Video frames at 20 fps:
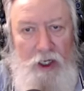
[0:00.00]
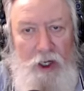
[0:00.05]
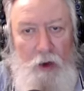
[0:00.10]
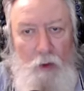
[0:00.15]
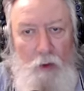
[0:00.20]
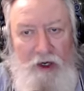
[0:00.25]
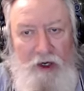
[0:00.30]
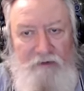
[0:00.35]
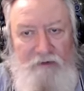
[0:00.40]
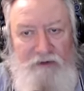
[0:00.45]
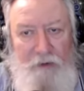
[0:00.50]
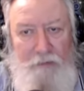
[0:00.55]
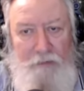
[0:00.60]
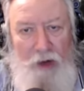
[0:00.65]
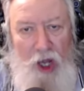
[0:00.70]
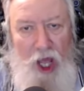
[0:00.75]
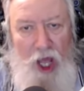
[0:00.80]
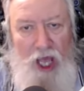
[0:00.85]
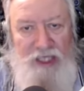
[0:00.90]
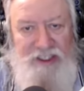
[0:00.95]
One of the
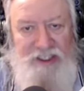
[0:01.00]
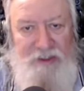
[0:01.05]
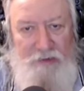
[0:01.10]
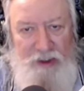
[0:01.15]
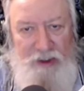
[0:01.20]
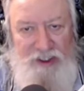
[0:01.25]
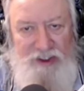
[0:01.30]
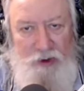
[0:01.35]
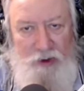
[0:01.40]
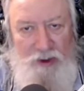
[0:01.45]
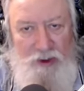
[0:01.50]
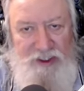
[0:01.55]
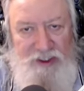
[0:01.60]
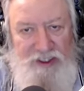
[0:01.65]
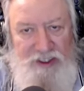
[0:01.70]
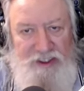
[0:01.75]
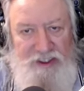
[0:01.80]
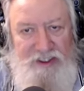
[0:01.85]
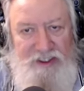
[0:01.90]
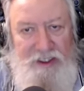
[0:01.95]
plausible
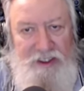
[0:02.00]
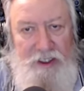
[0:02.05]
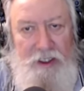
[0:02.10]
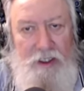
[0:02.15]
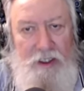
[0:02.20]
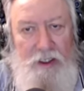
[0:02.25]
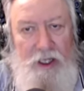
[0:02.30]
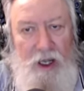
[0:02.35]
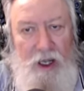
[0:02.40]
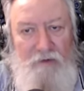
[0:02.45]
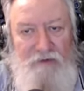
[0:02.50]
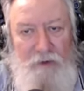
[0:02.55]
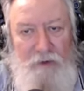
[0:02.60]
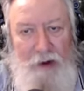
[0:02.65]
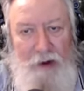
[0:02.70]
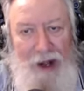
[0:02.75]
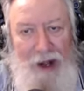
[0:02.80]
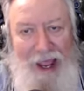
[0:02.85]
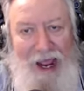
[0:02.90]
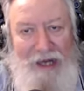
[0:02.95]
sources of the
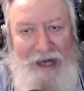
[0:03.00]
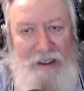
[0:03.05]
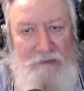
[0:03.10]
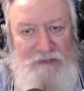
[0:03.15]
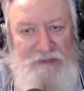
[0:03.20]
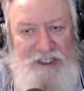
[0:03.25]
platinum